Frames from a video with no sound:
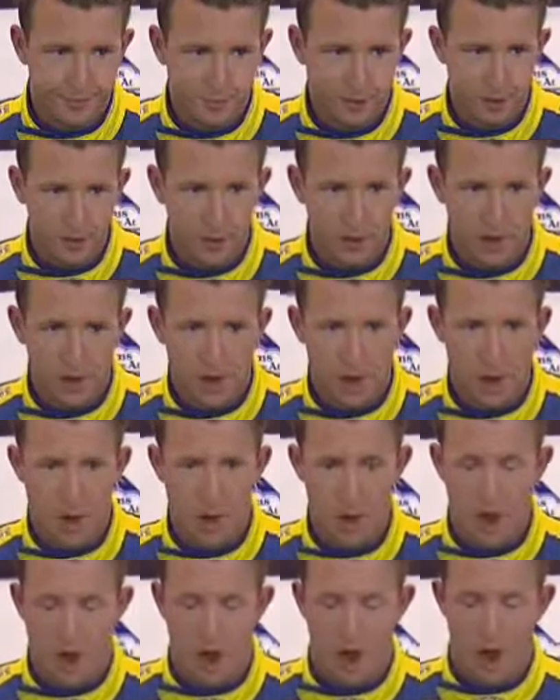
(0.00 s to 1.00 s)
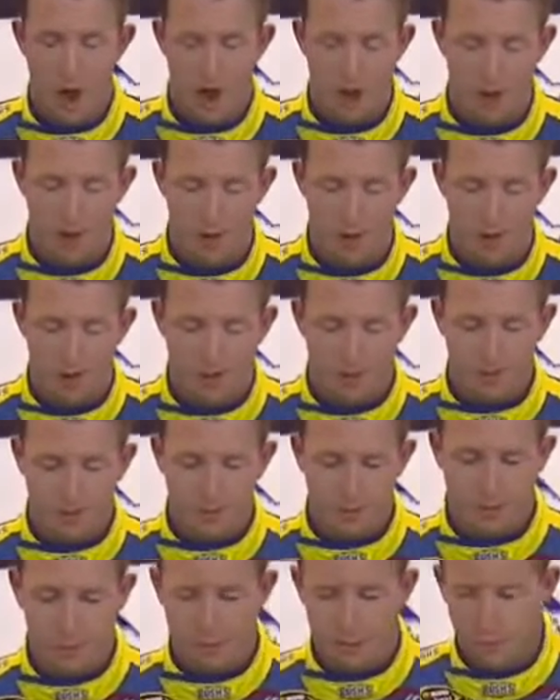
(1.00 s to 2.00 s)
499. We are
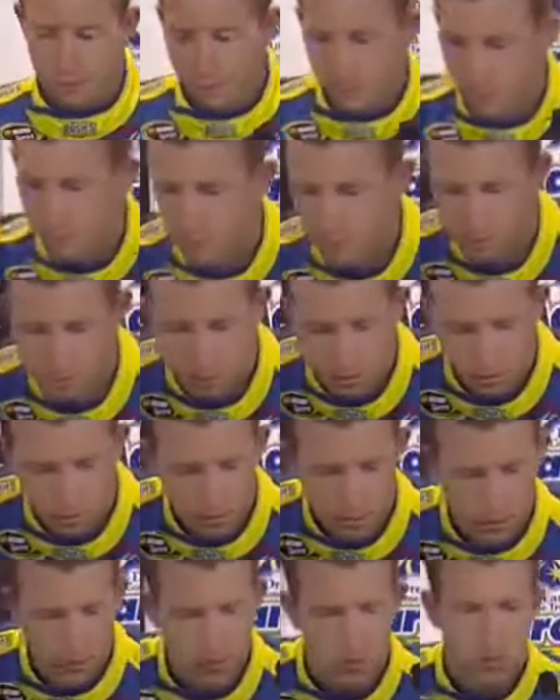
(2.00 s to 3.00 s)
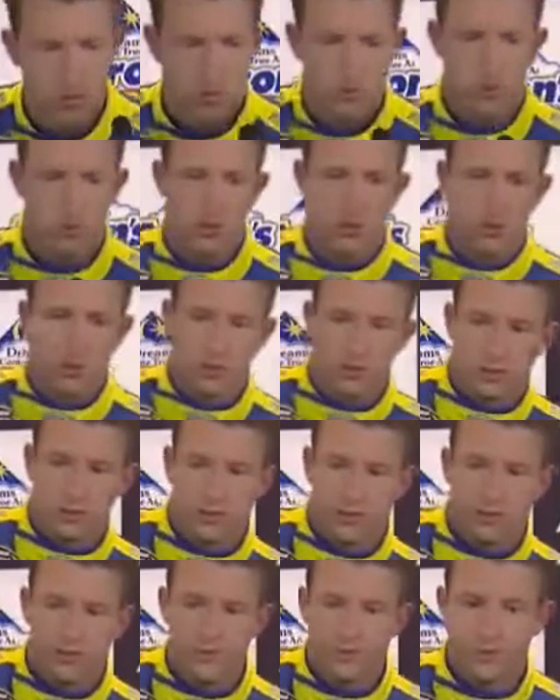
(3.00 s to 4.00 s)
joined by AJ
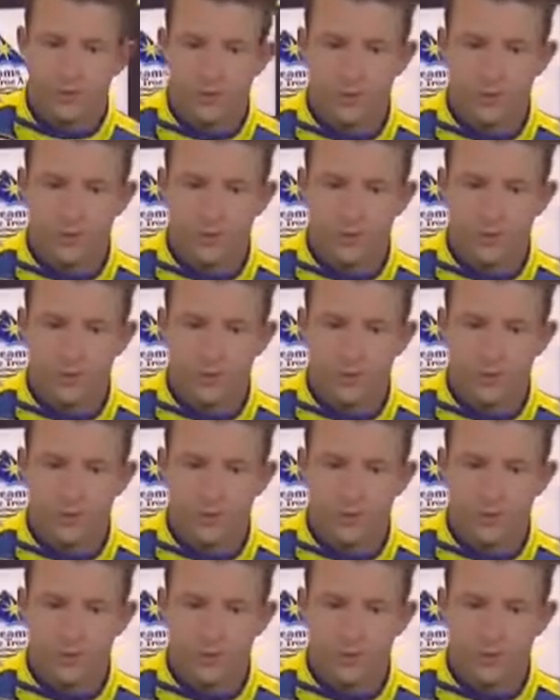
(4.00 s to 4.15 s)
Allmendinger,